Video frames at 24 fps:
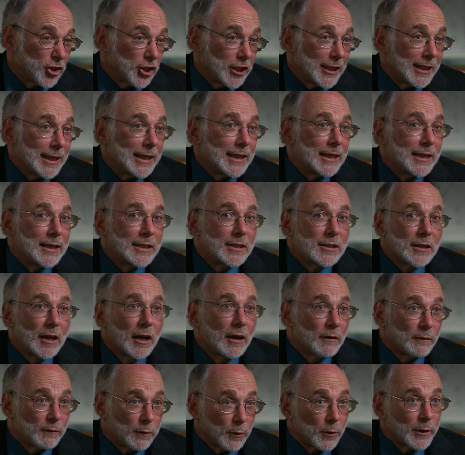needs
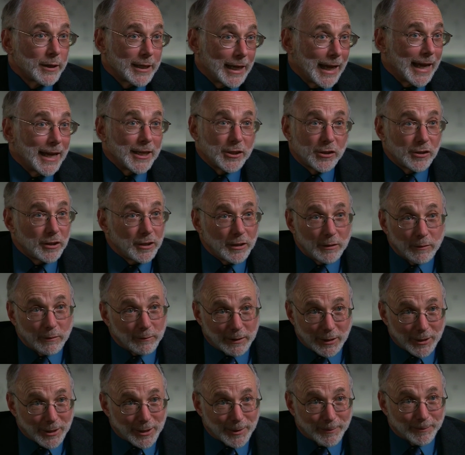for the age of the
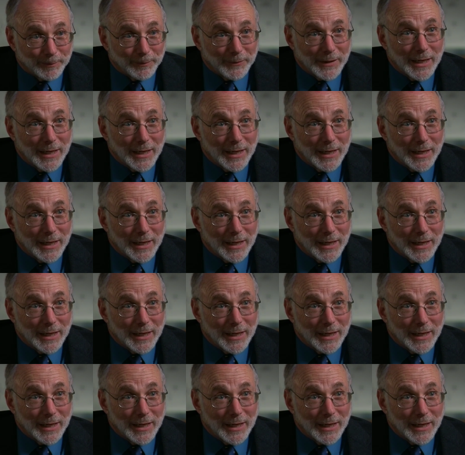universe.